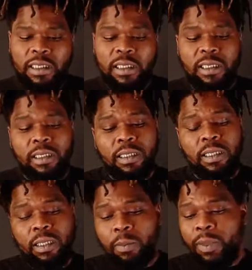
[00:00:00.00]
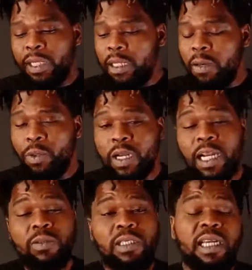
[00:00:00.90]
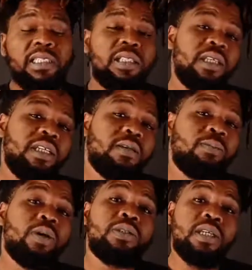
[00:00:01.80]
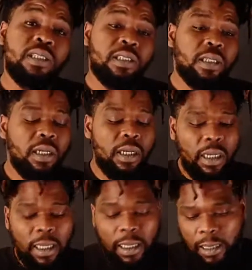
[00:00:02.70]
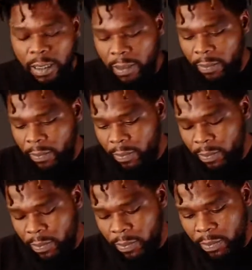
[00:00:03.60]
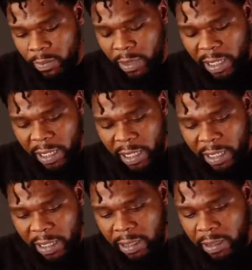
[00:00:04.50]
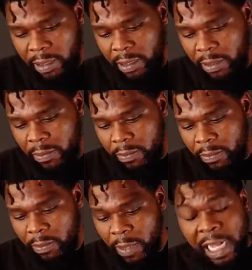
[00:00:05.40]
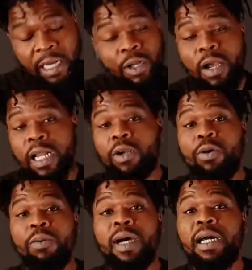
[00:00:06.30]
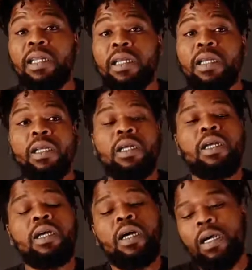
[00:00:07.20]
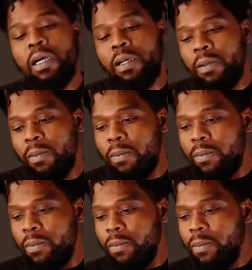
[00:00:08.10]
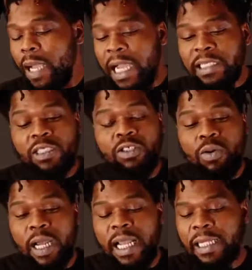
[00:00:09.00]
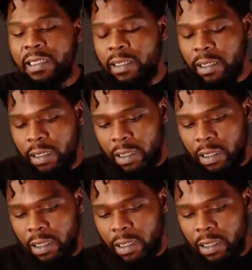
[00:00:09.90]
to me and a couple guys was asked to lead the protest. And I didn't know how to go about it. I just knew I had to